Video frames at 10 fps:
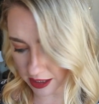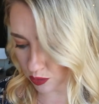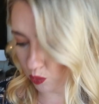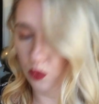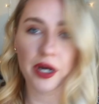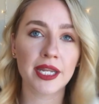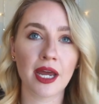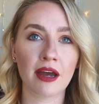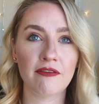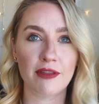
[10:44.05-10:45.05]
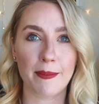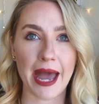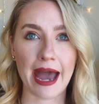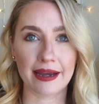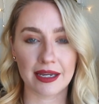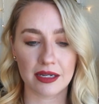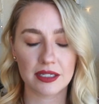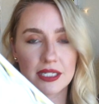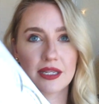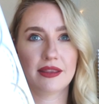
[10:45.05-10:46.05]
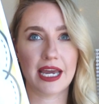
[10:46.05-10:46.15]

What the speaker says: This is one of the packets